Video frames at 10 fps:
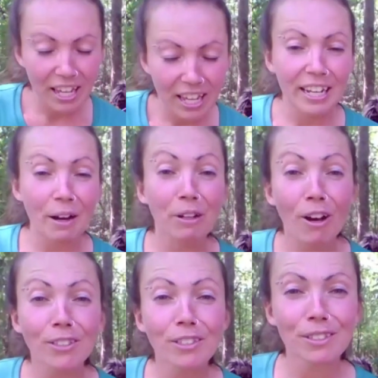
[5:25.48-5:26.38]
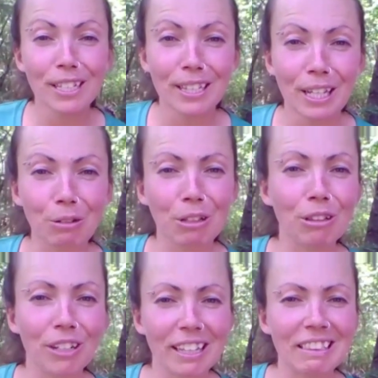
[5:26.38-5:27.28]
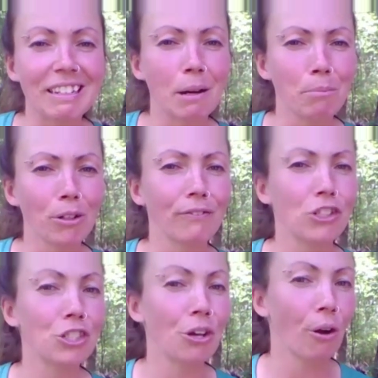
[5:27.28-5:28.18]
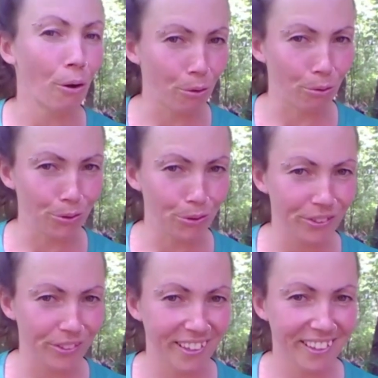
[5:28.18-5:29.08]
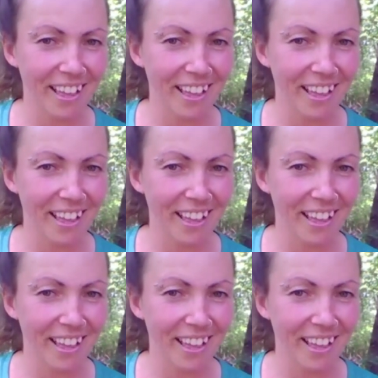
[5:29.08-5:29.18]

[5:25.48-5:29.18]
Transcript: Now we also said that you can look at the number of toes